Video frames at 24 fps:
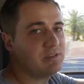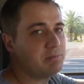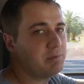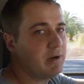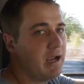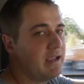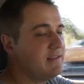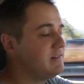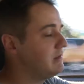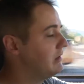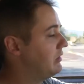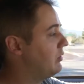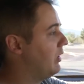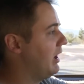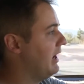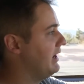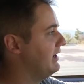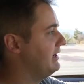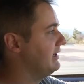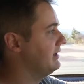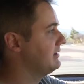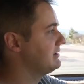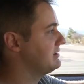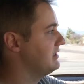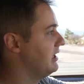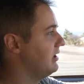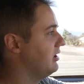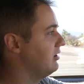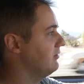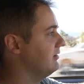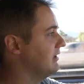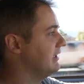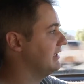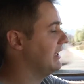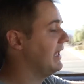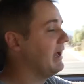surprisingly quiet in here. It's not
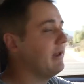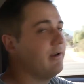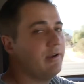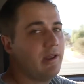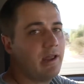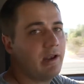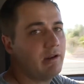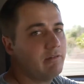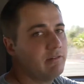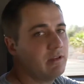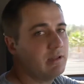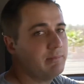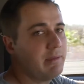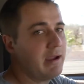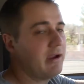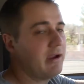overly loud, not overly